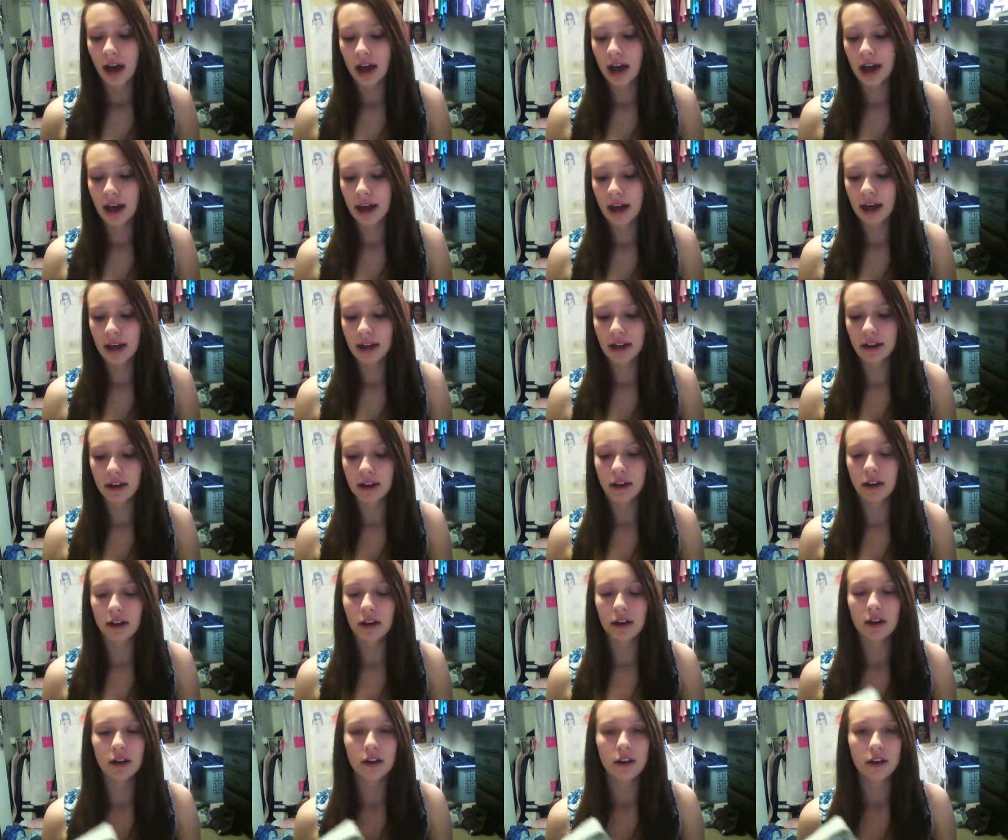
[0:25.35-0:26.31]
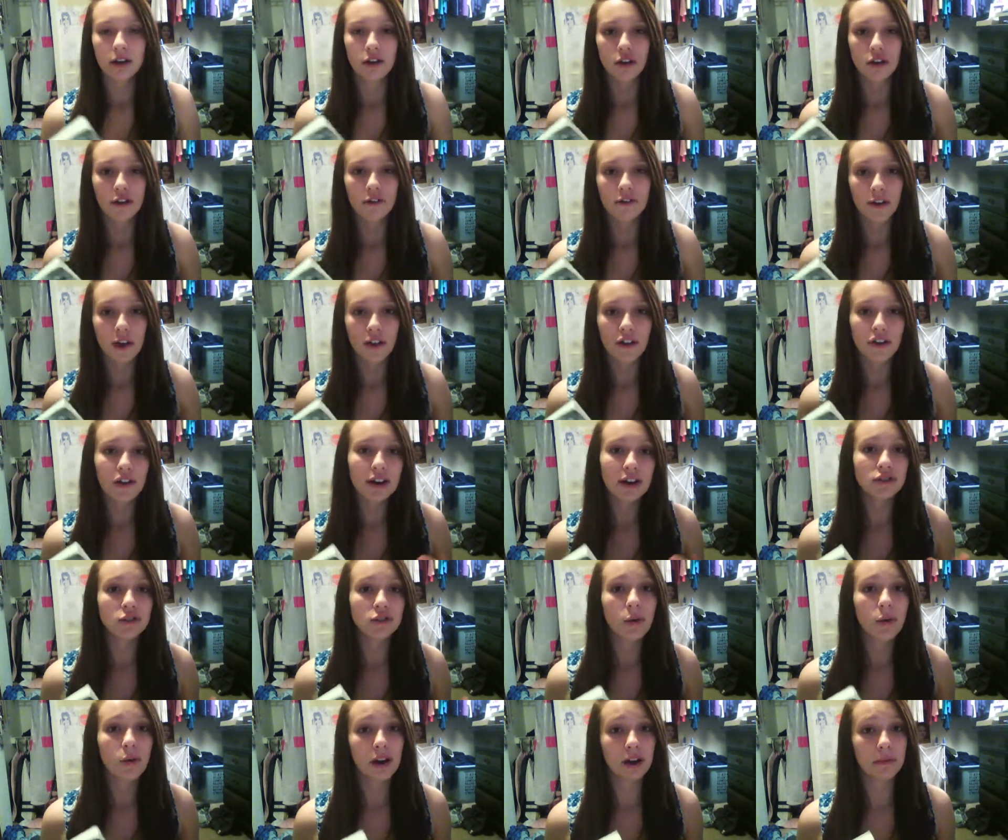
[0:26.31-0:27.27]
and her father
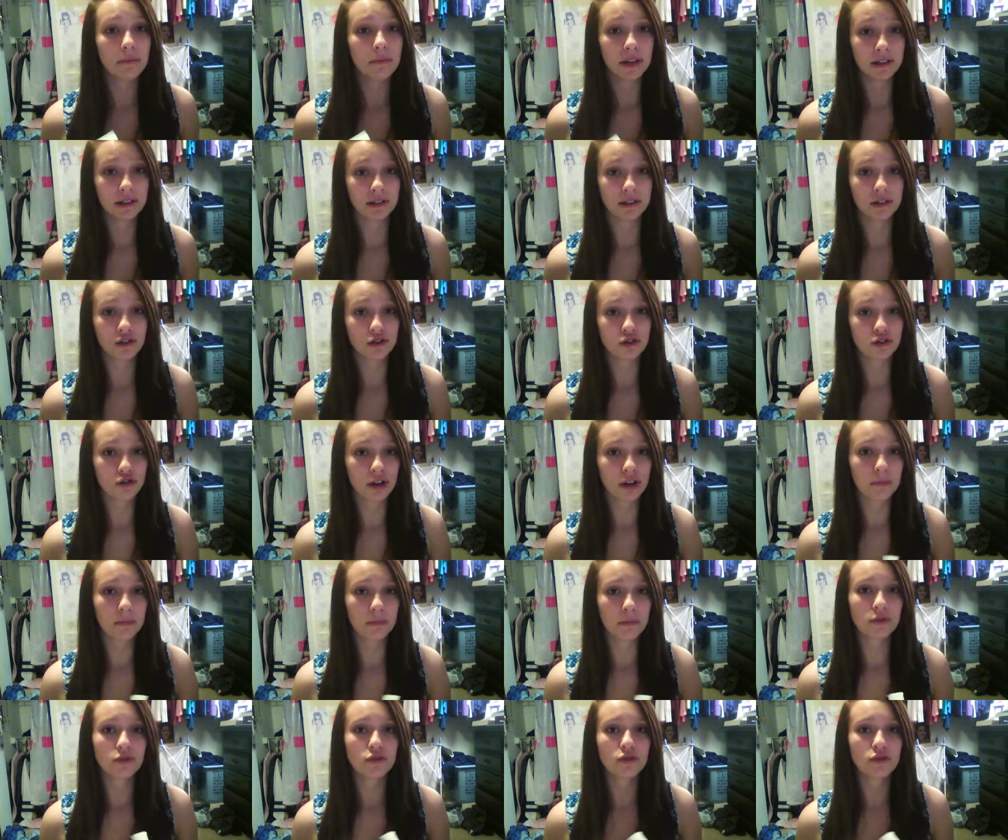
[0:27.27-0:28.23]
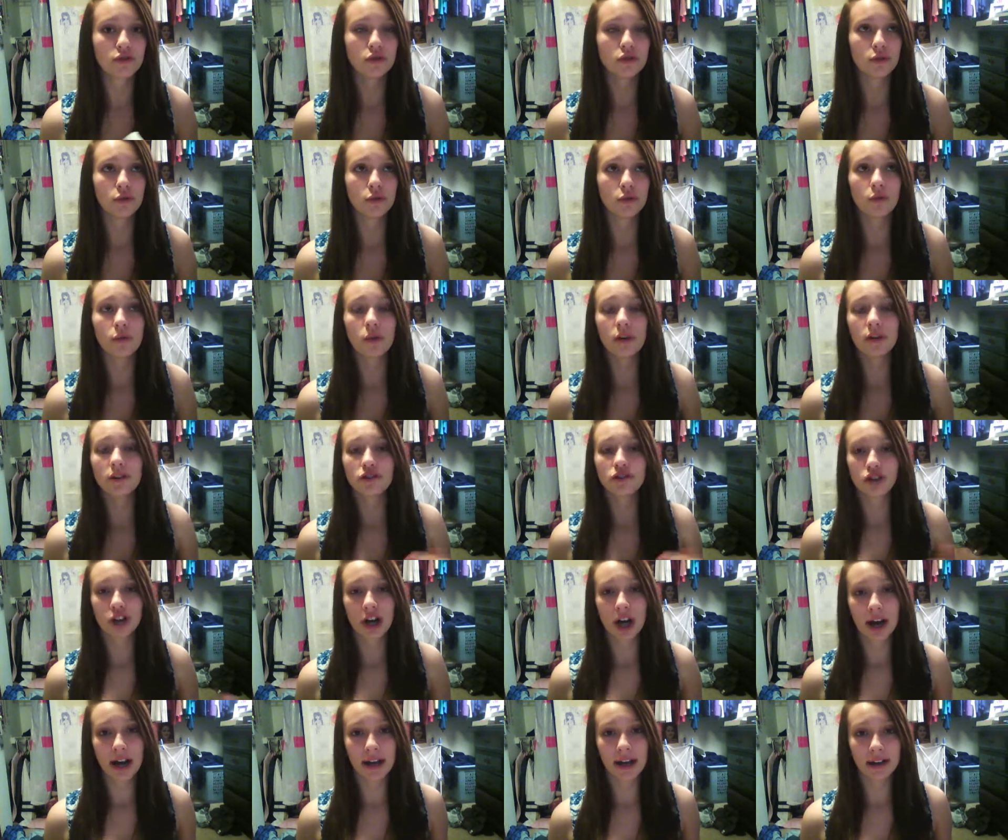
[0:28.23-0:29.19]
has to go on a business trip to
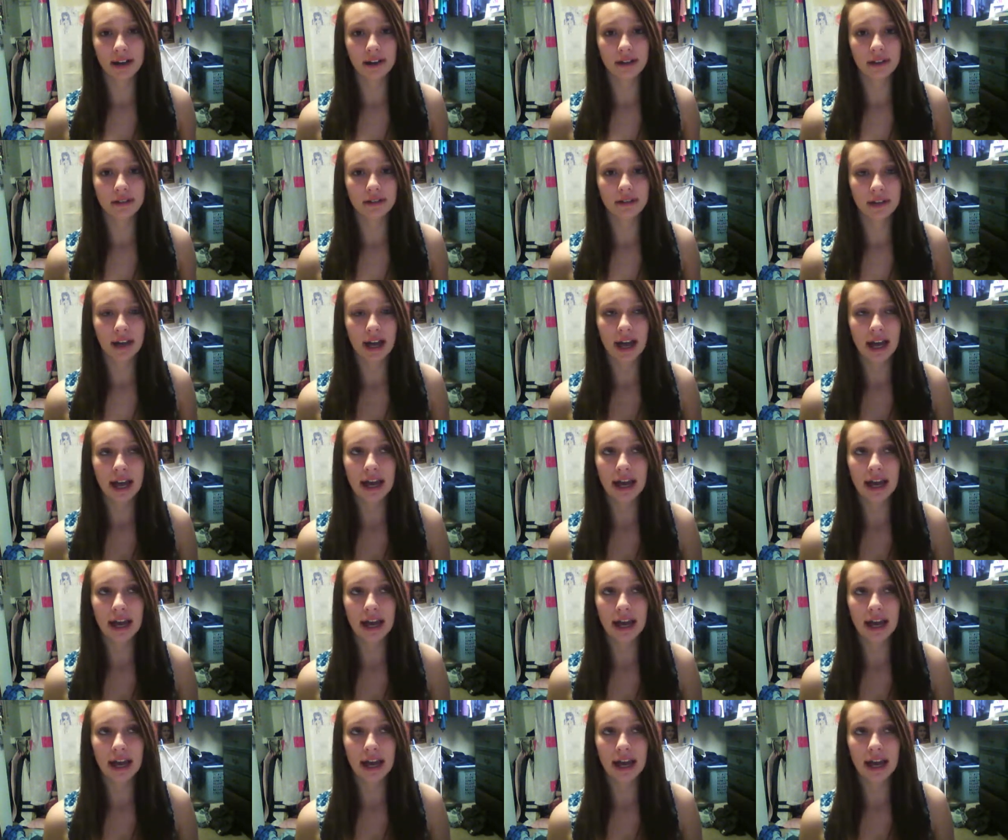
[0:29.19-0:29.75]
China,